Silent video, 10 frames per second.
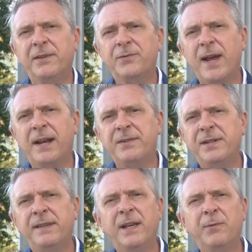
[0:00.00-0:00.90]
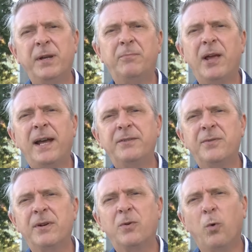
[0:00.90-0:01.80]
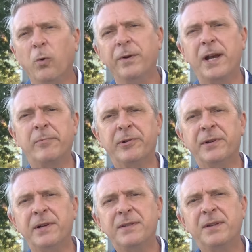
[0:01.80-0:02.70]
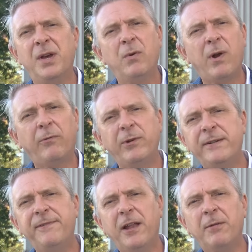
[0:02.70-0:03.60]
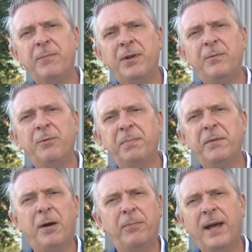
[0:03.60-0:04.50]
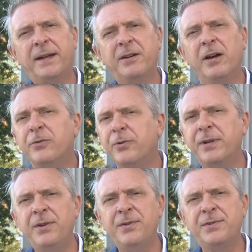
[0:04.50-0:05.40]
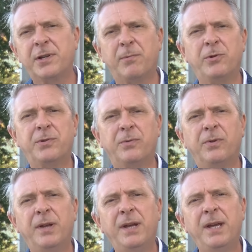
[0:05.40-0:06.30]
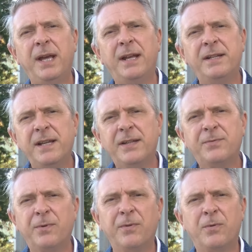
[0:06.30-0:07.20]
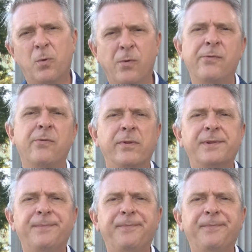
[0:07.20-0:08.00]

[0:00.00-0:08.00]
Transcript: strategy that we apply to our core neighborhoods, while redevelopment would apply to underused commercial and industrial corridors.